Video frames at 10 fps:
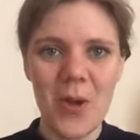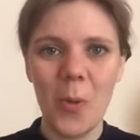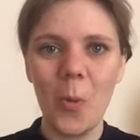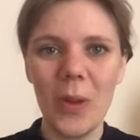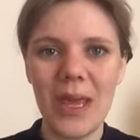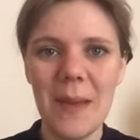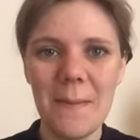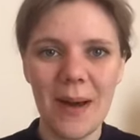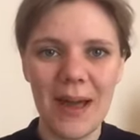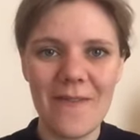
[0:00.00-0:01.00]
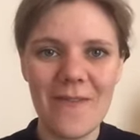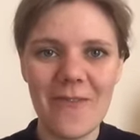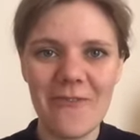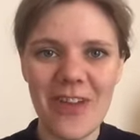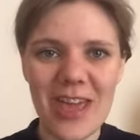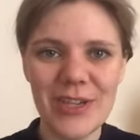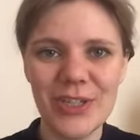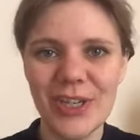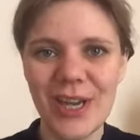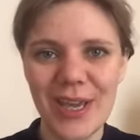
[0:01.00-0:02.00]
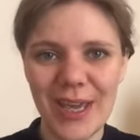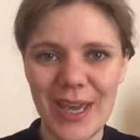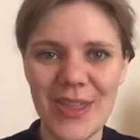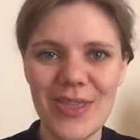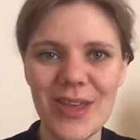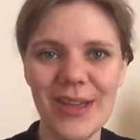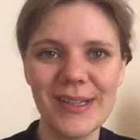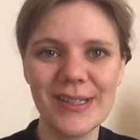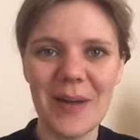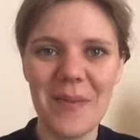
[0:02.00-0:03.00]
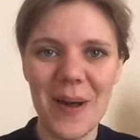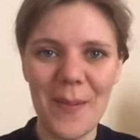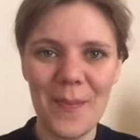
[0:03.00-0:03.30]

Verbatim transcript: We might fish in the summer.